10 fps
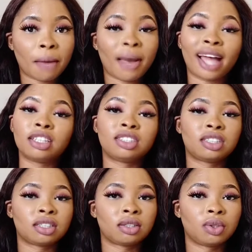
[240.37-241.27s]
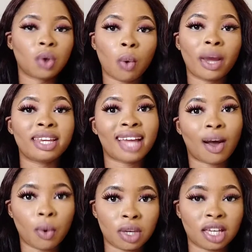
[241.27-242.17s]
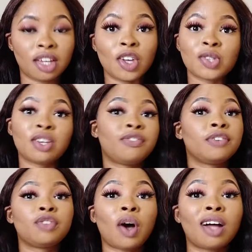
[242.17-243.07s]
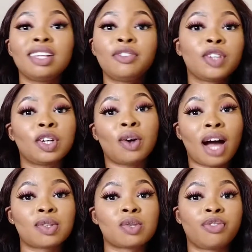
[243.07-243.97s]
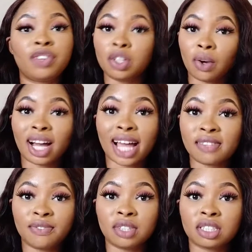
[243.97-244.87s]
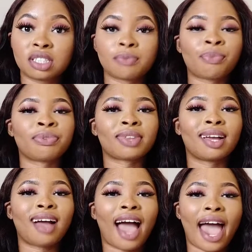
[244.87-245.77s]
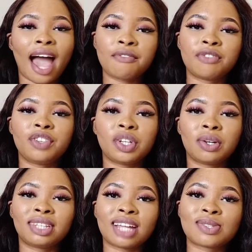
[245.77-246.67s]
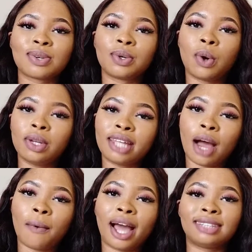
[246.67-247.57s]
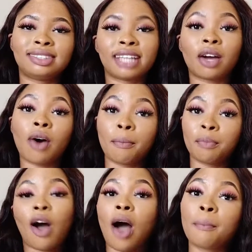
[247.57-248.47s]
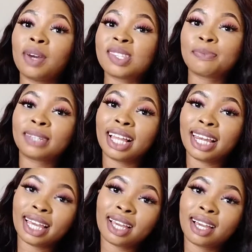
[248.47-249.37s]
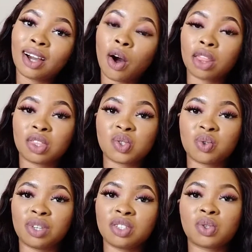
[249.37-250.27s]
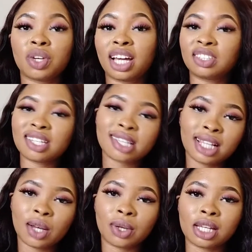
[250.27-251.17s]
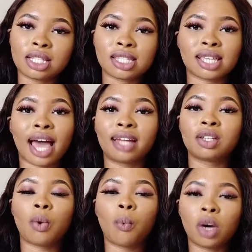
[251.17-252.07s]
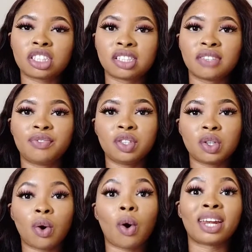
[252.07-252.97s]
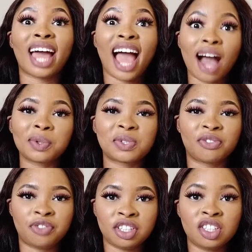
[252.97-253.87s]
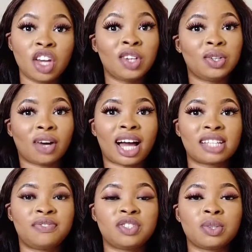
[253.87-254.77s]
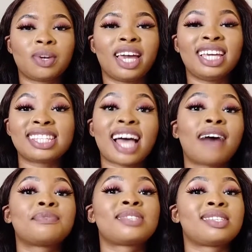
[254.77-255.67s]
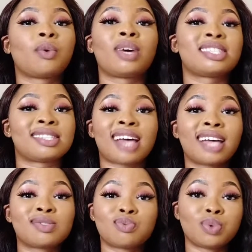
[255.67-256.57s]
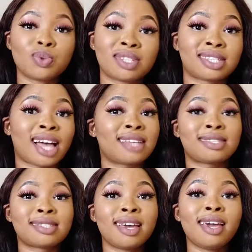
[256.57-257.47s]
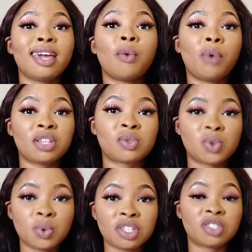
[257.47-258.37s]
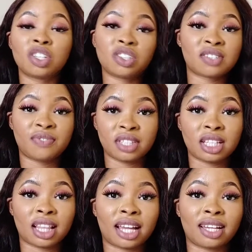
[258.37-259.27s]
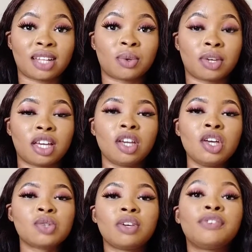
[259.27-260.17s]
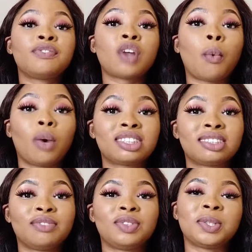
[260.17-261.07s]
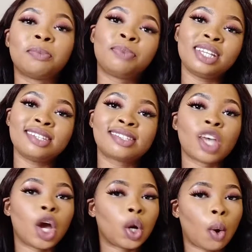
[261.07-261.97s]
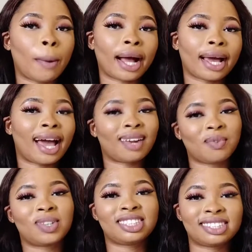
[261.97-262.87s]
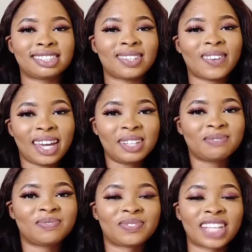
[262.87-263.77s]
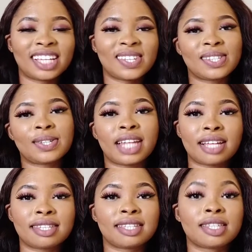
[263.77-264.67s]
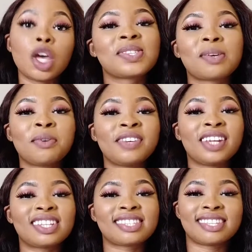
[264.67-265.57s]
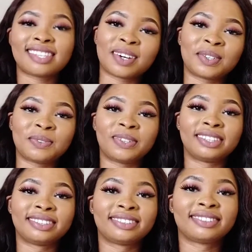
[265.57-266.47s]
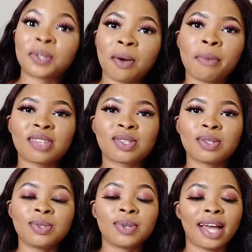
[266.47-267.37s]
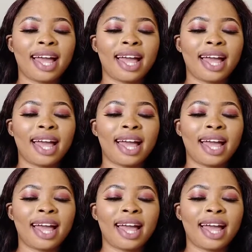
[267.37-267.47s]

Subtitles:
them and know when they are okay. So if you don't know how to feed your catfish, I have a video on that, so go down and check. I'm going to put a link on the screen, so you can just click on it and watch the video on how to feed your catfish. Okay, it has sequence, it has rules, it has a way to do it. You don't just feed it like that. Okay, so if you've not watched the video, please go back and watch it. Okay, so that's it. So moving on to the second one. So number two